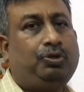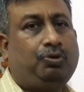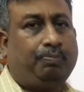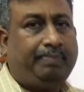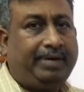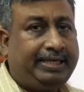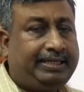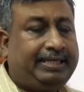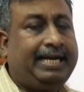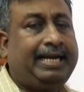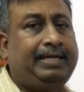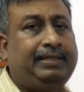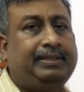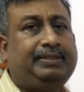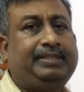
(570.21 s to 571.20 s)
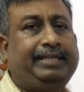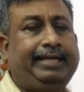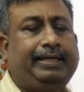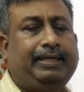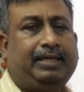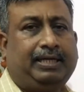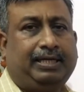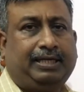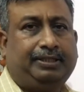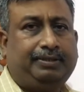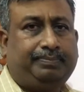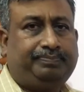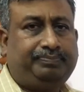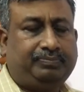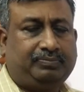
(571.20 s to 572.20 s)
to maintain the
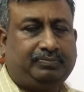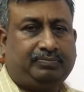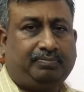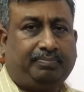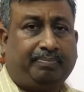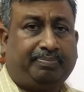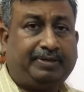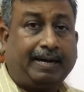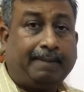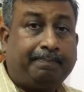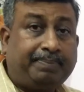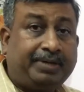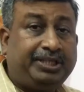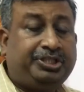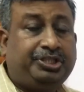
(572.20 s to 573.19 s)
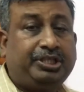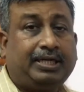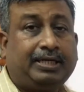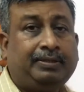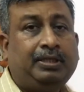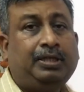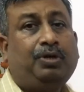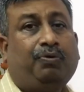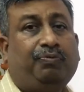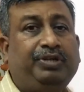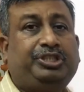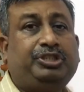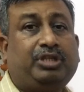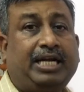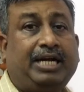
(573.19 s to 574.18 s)
uh, temperature
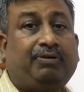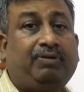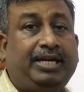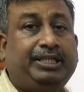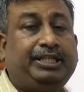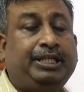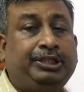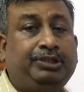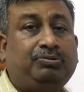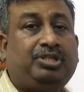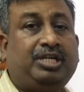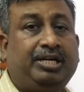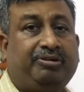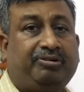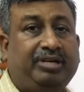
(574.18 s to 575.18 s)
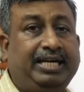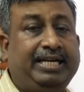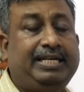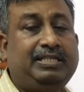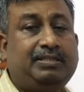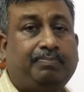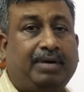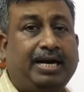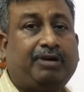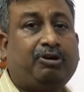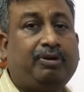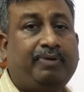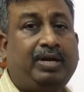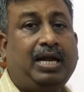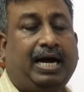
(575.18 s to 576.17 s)
which regulate the nutrient release,
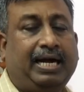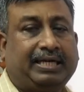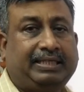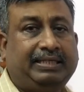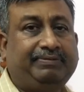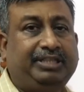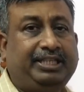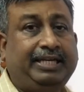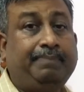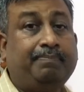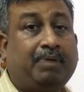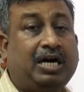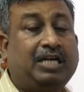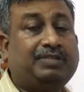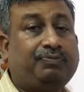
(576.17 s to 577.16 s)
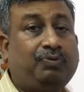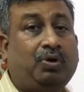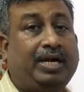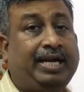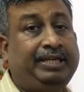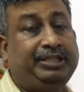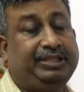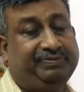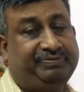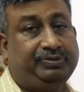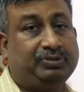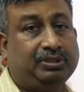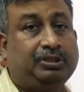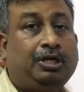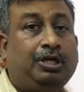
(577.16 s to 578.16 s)
microbial activity, mass flow and
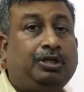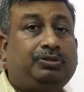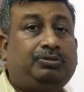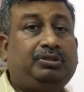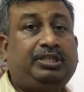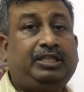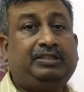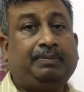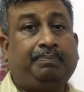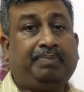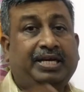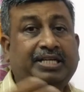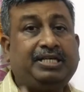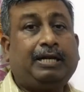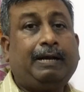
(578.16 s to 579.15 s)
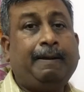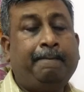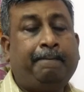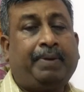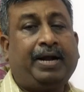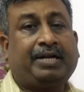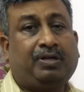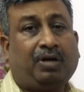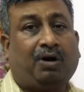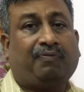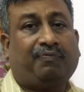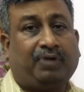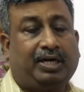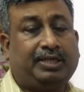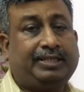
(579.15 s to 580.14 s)
diffusion. So there is a major impact
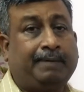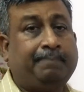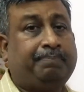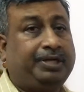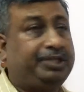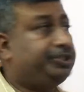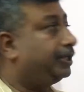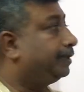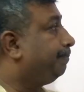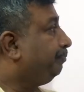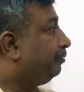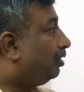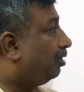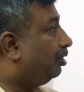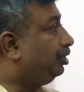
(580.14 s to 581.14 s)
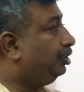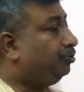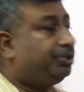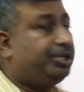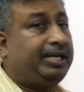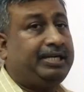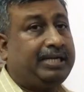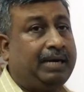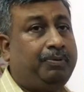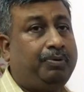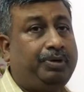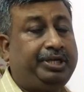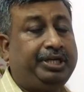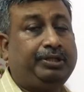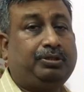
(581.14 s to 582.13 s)
of uh, temperature on nutrient
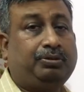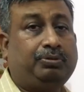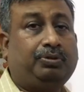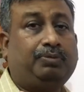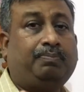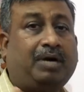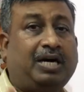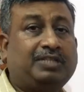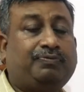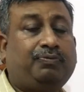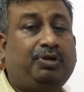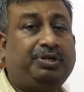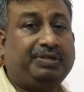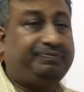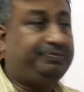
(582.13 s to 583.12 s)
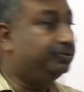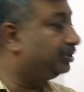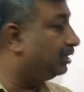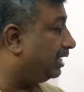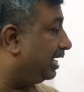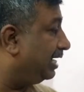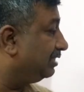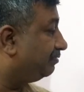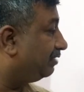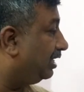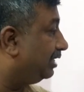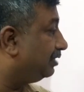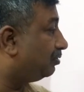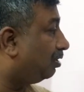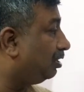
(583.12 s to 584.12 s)
availability through mass flow diffusion as well
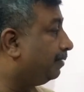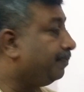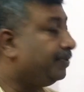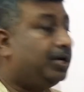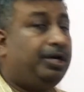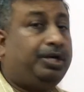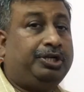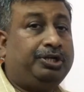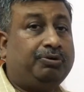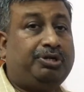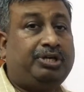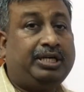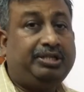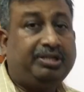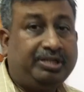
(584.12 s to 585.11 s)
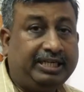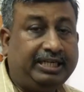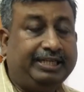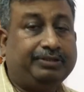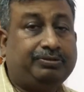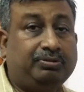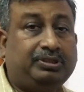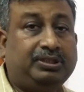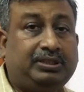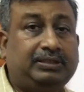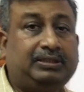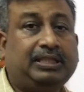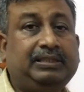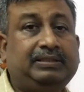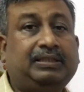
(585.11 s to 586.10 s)
as on nutrient release. So this
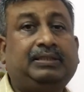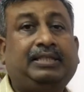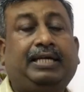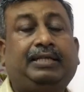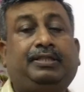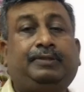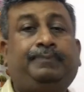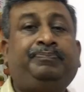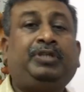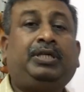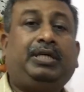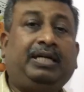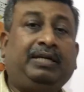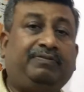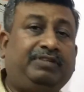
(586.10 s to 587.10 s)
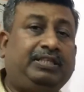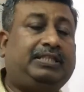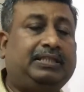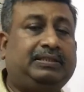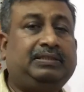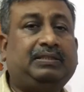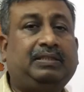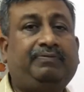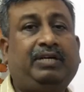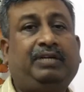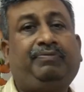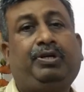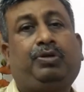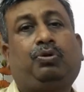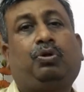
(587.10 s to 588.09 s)
is the reason that in winter season
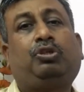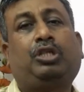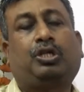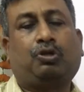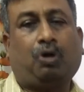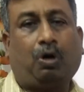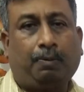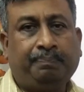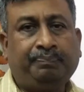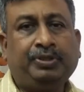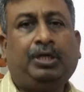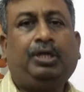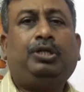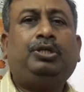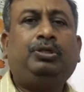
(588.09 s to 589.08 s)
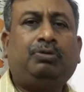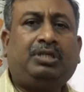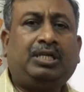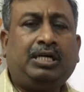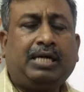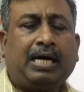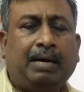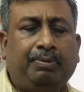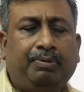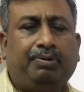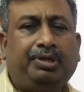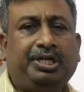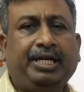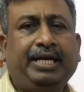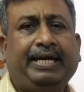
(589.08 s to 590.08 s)
when we grow the crop, nutrient
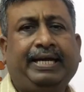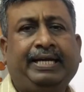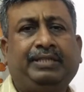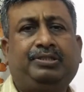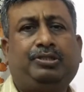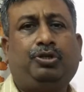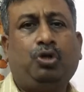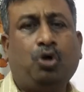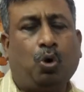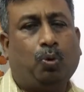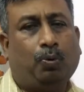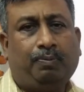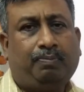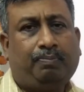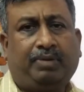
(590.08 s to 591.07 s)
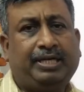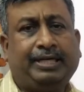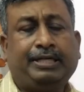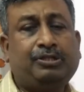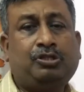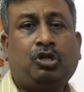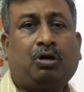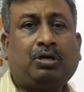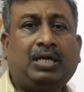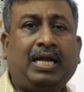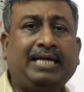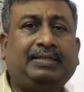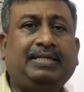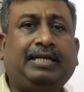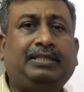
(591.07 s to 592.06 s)
availability is low. But it is not
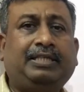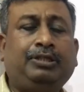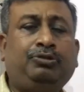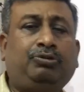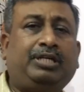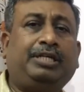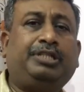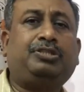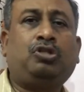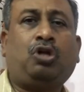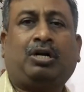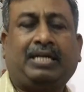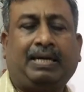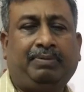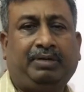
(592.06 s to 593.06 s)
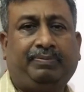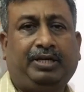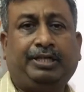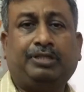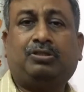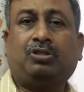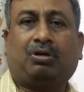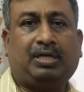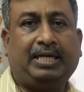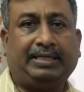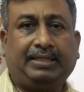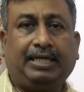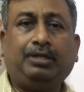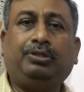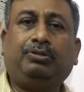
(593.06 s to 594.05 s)
like that the nutrient is not available. It is not
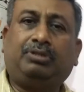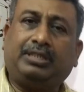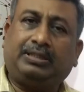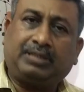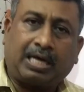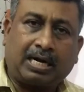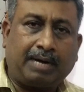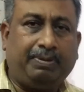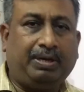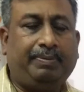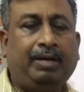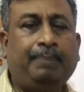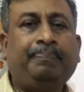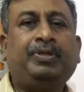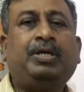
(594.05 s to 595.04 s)
like that. Nutrients are available,